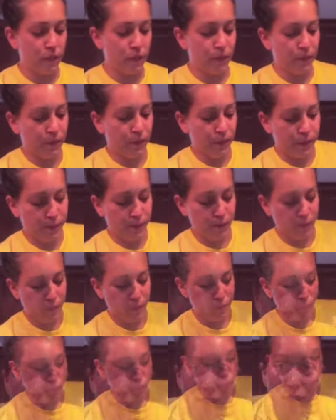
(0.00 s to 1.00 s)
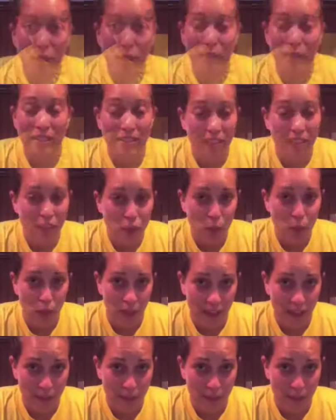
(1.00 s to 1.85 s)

Stage one,